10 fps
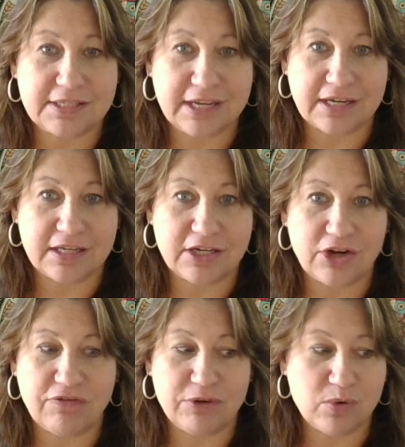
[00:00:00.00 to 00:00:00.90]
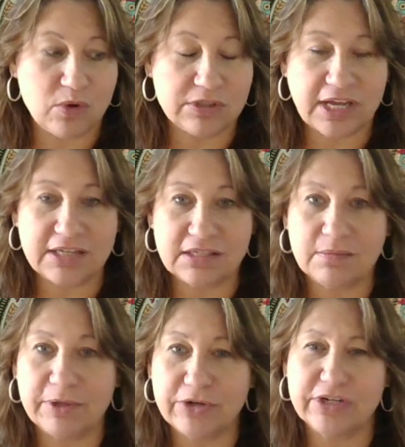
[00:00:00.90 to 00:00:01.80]
sick. If you hold on to
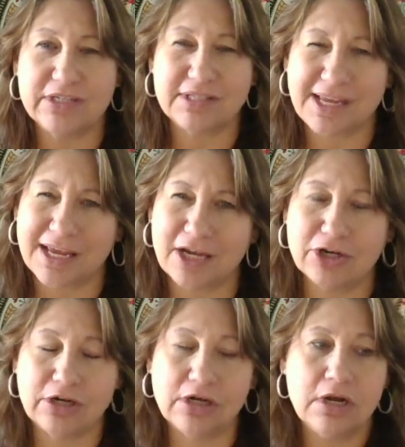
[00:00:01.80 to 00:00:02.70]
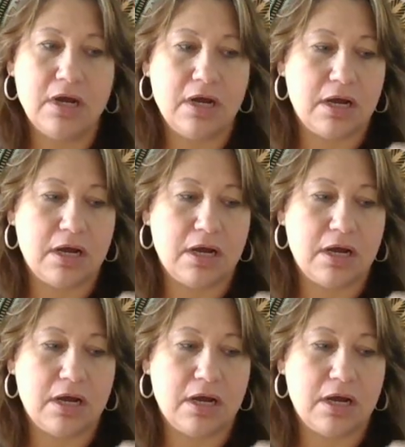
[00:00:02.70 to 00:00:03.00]
the bitterness, the anger,